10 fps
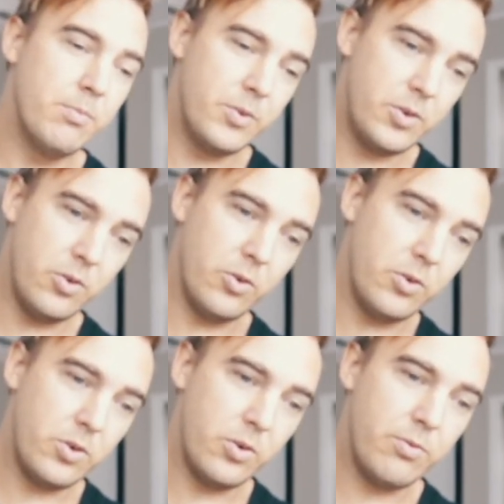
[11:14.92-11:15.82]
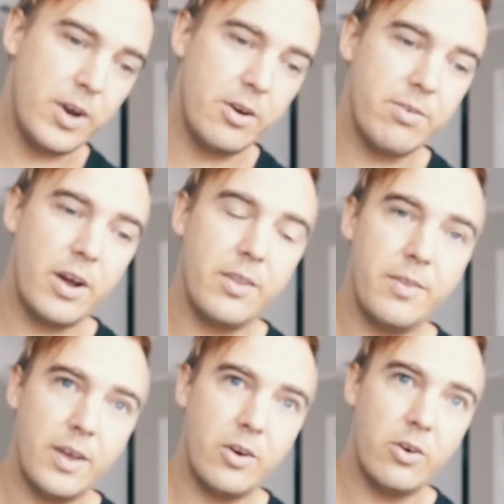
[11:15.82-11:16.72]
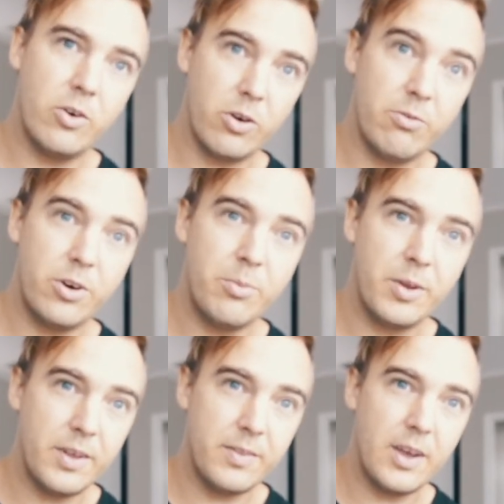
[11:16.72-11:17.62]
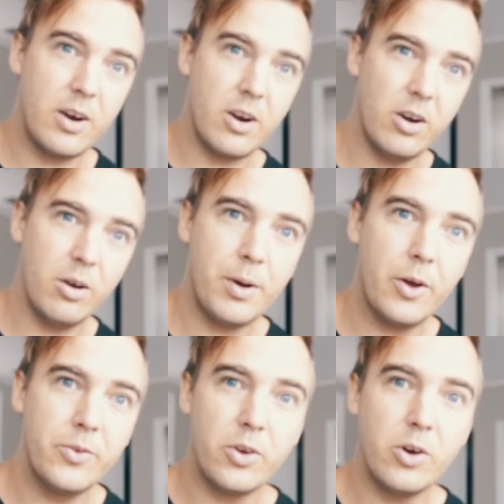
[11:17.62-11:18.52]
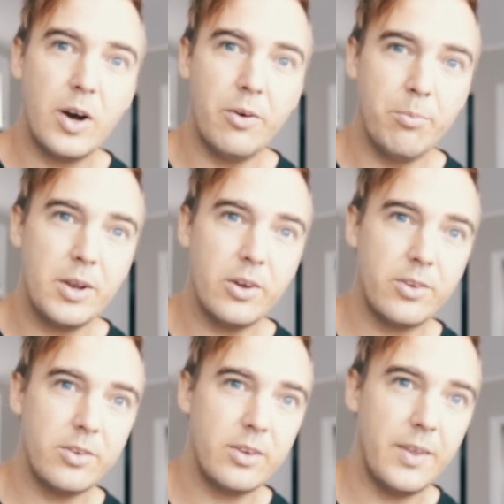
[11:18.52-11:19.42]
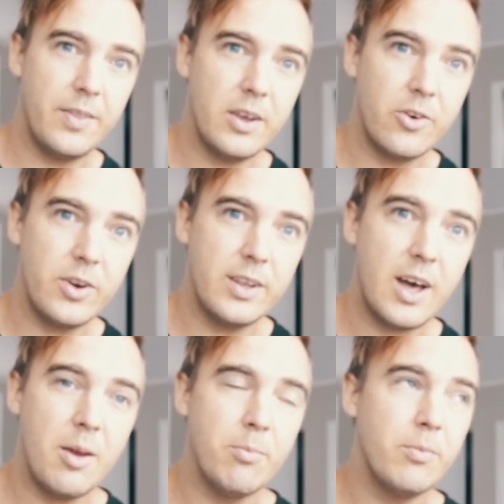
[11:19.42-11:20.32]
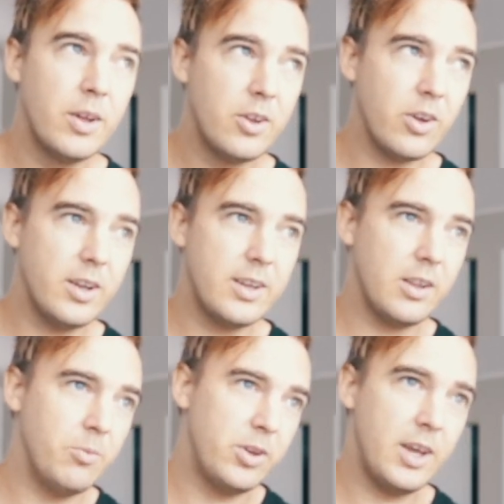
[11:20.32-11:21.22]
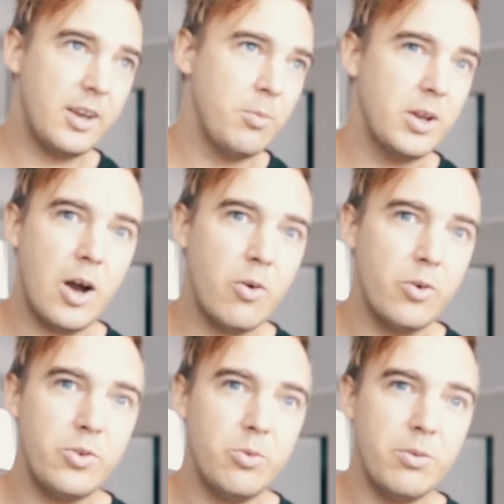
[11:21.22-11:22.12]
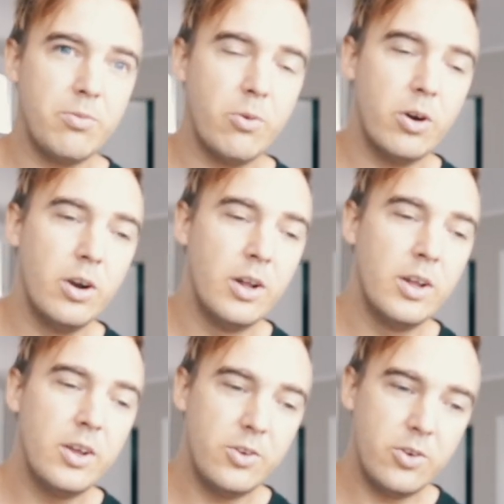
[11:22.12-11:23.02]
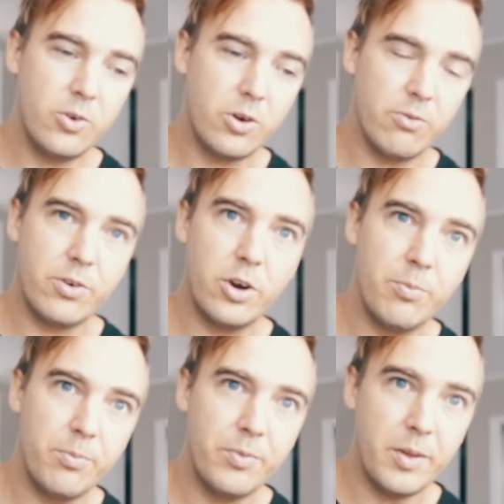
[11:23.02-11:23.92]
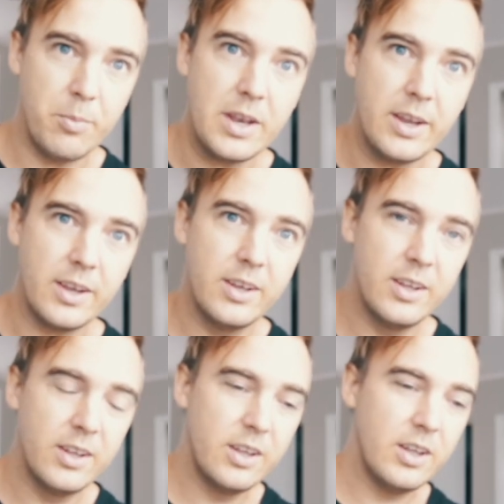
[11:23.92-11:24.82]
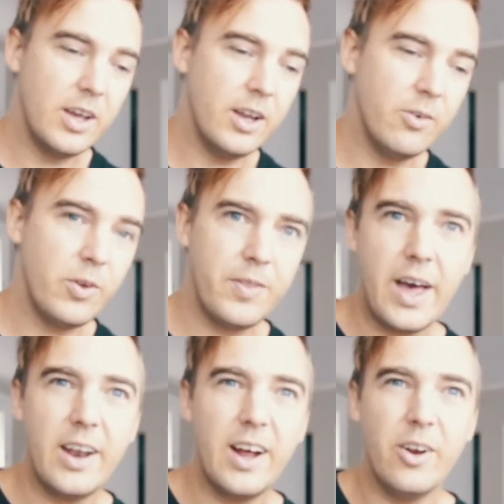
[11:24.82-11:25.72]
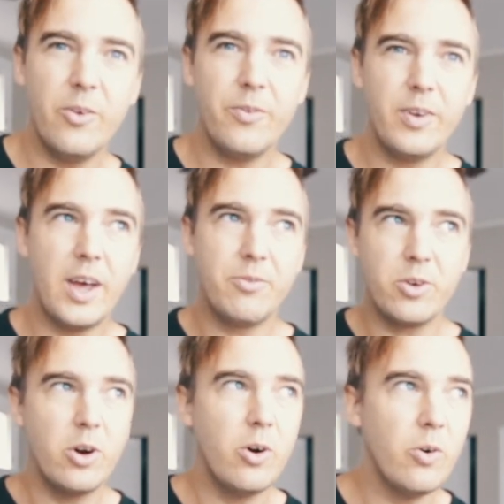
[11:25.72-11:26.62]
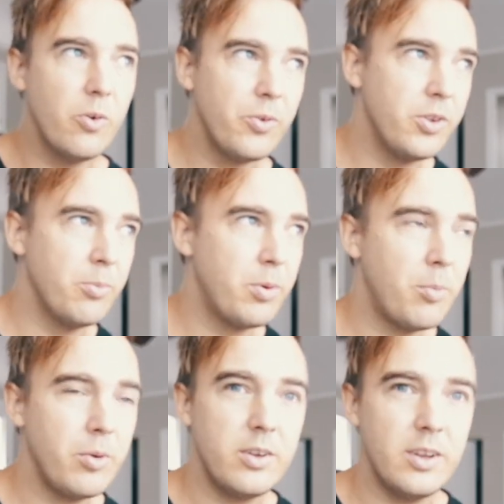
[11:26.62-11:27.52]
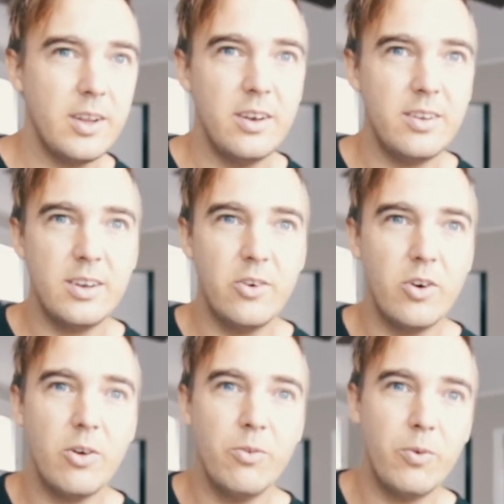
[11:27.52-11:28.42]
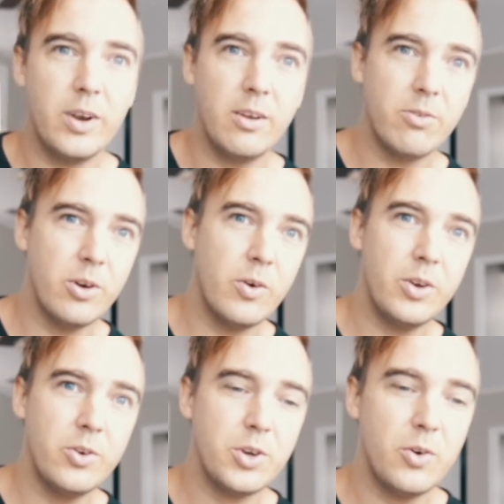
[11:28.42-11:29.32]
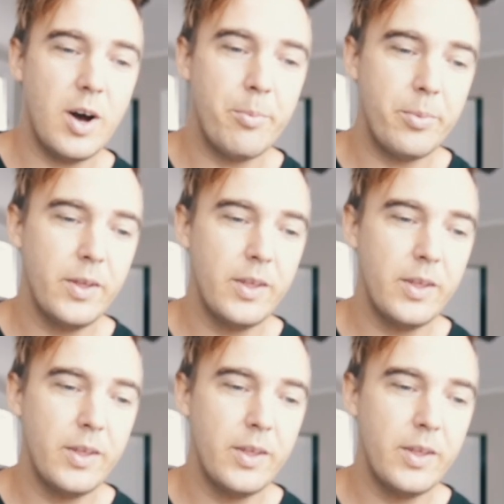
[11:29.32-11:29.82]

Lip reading: to verify that they are, or confirming that they are about to go out and meet us at the agreed time. So I tell them to text me an hour or two before to confirm the meeting. And with that, I don't have to go to the properties and then sit around waiting for no one to show up.